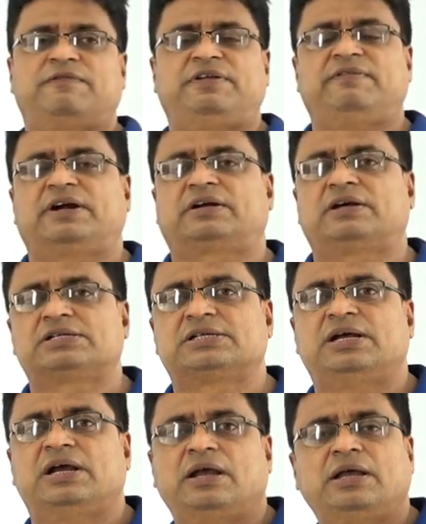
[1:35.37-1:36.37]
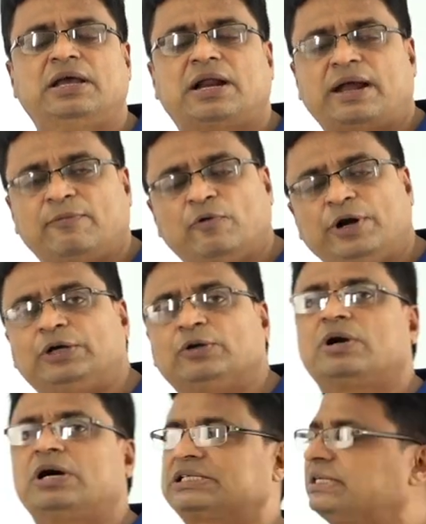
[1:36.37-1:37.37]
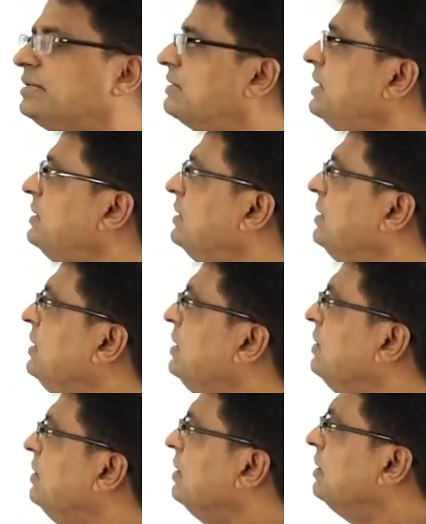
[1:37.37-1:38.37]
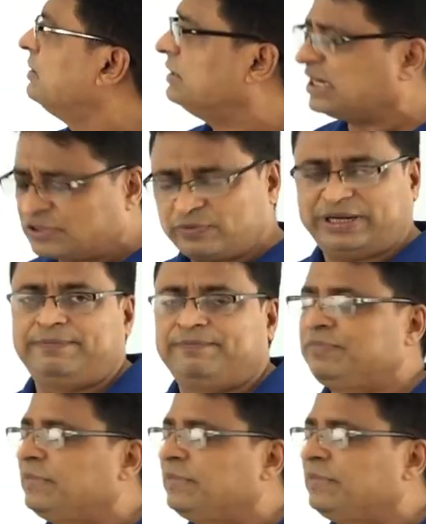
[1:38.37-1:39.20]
of the vectors, here I am going to concentrate. That is why,